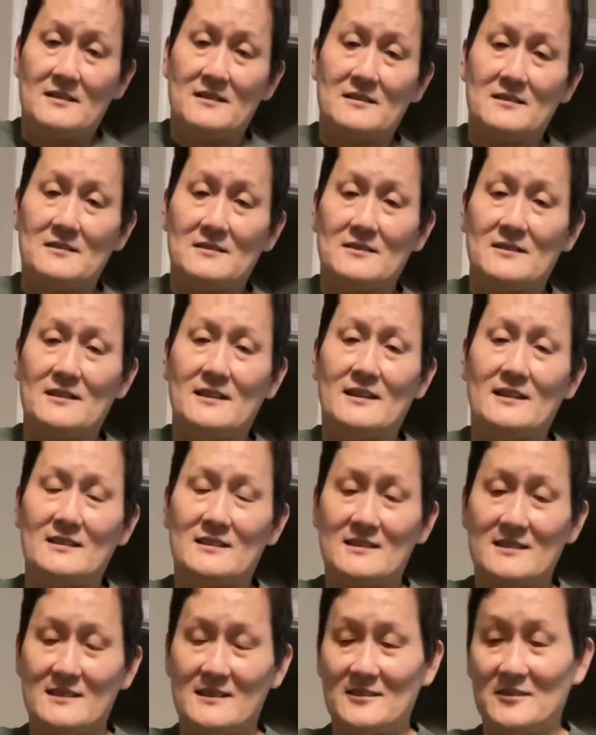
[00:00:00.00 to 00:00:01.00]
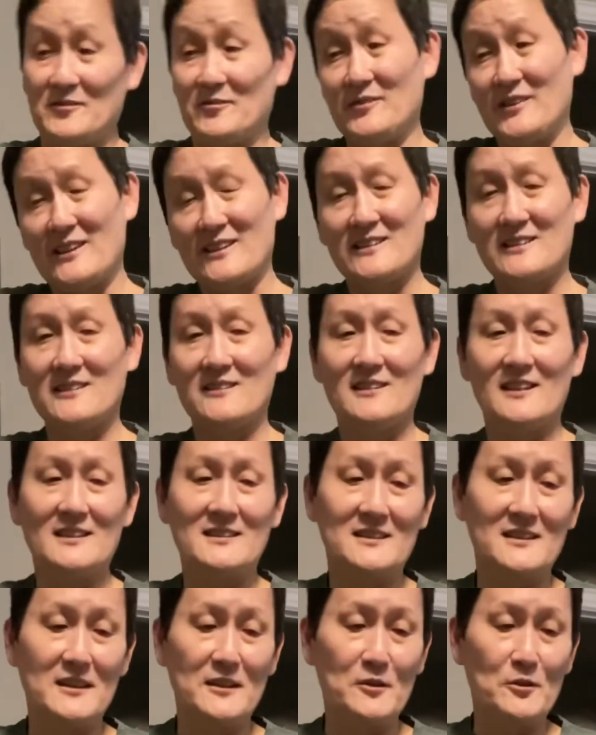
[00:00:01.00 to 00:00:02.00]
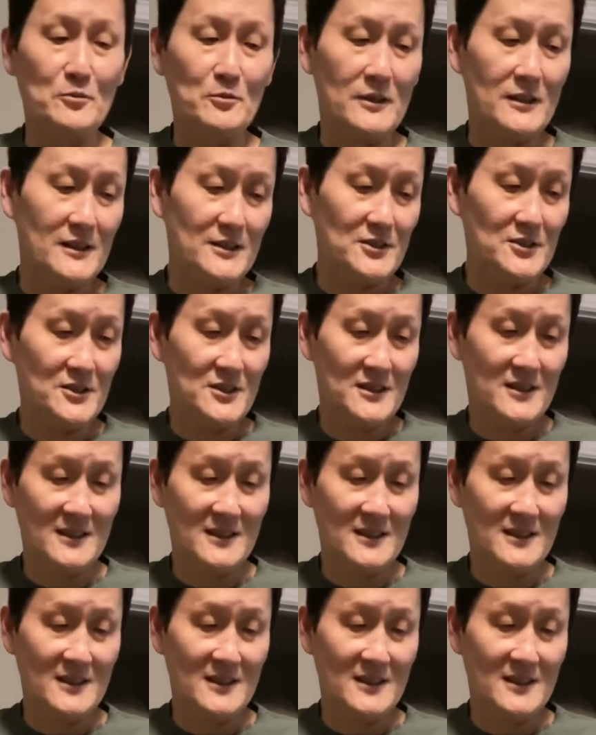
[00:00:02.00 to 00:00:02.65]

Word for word: So yeah, I, I still like the air wedge.